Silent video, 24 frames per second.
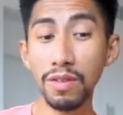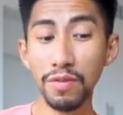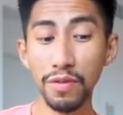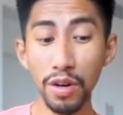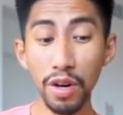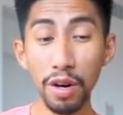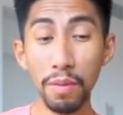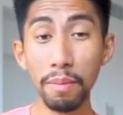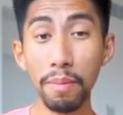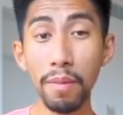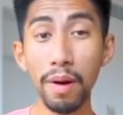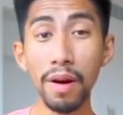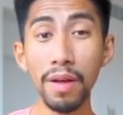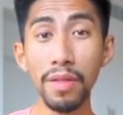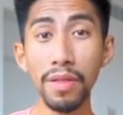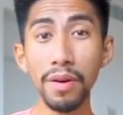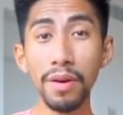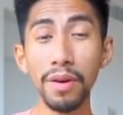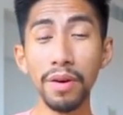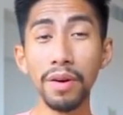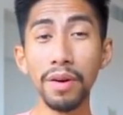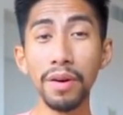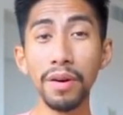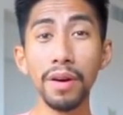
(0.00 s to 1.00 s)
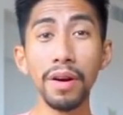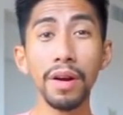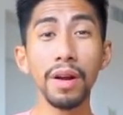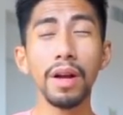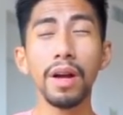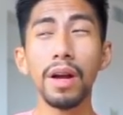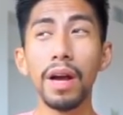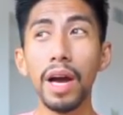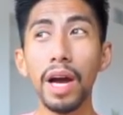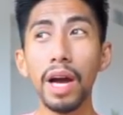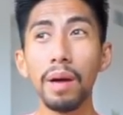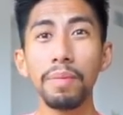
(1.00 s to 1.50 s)
If you're a mother,
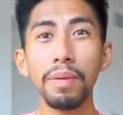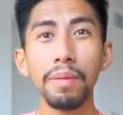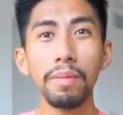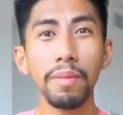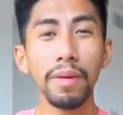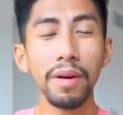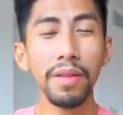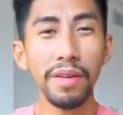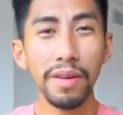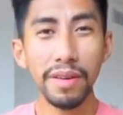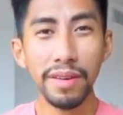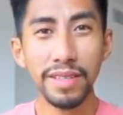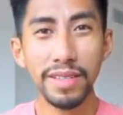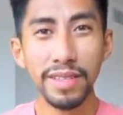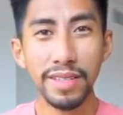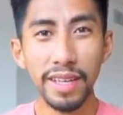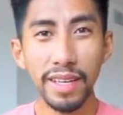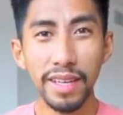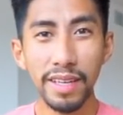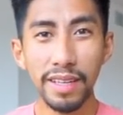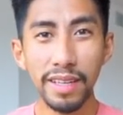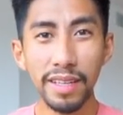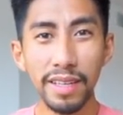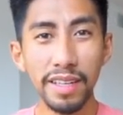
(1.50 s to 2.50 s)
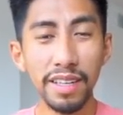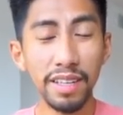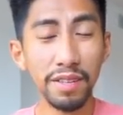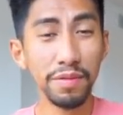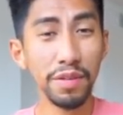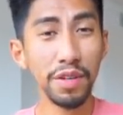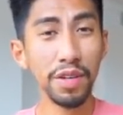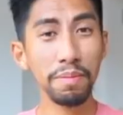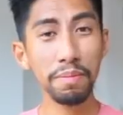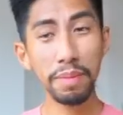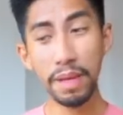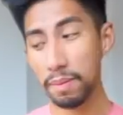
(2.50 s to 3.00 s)
happy Mother's Day. And if
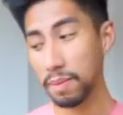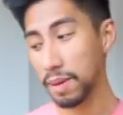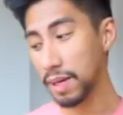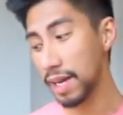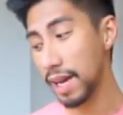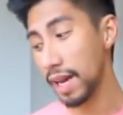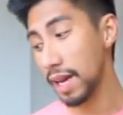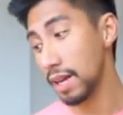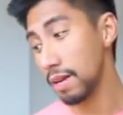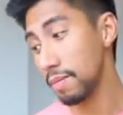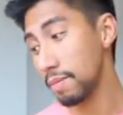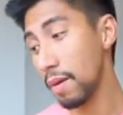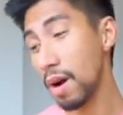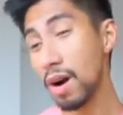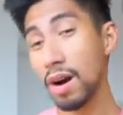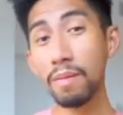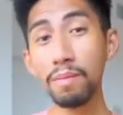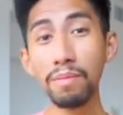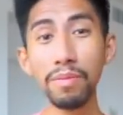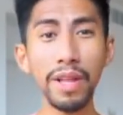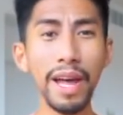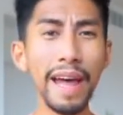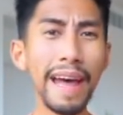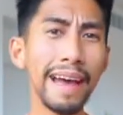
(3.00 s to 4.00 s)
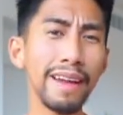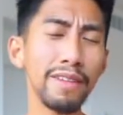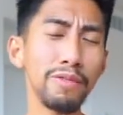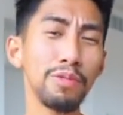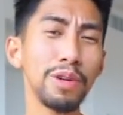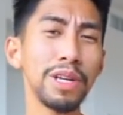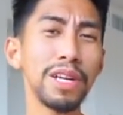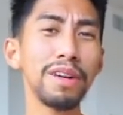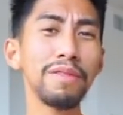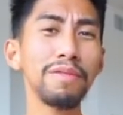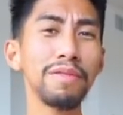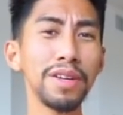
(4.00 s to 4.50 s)
you're a baby daddy, mom, dad,
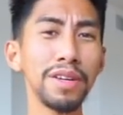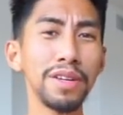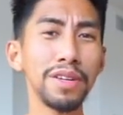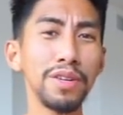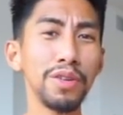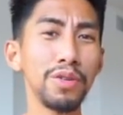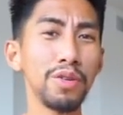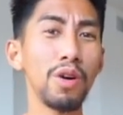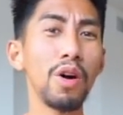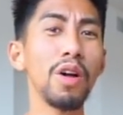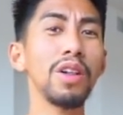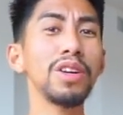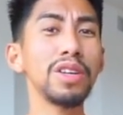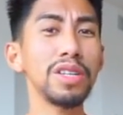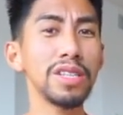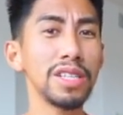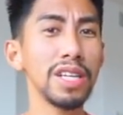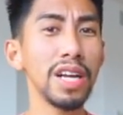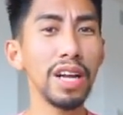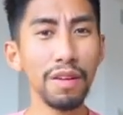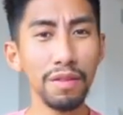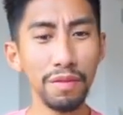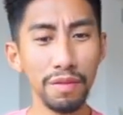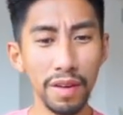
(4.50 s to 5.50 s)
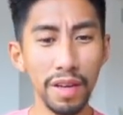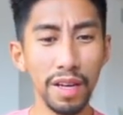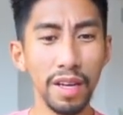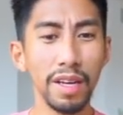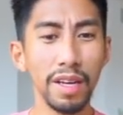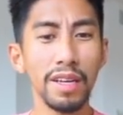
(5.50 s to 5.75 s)
whatever you call yourself.